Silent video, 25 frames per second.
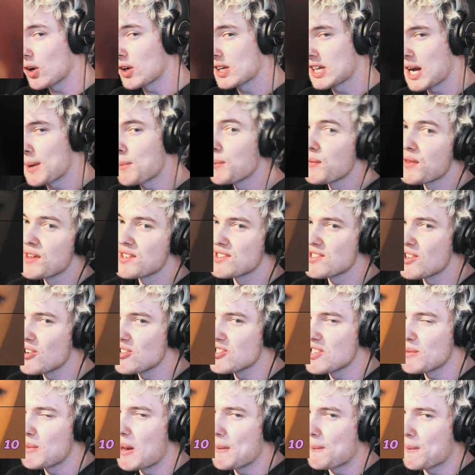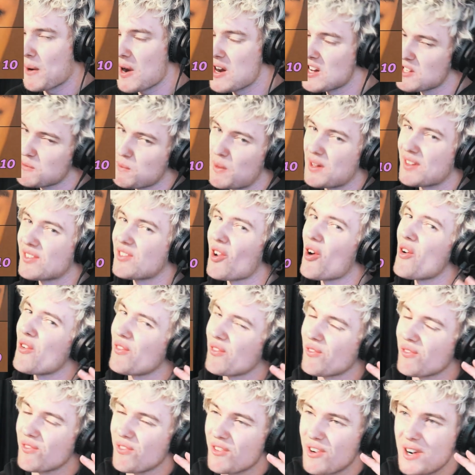got a couple of these songs in my playlist, but I
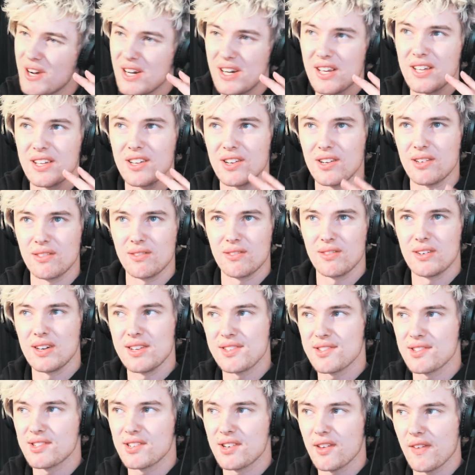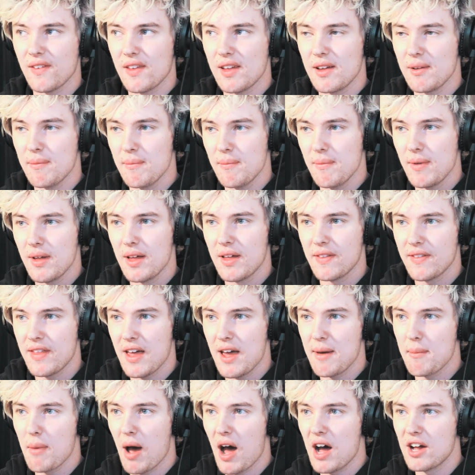don't really listen to them
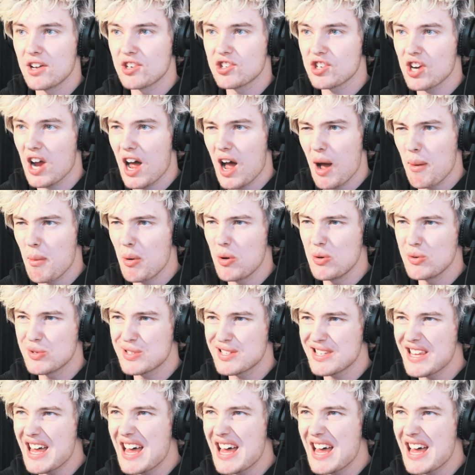that much. Who's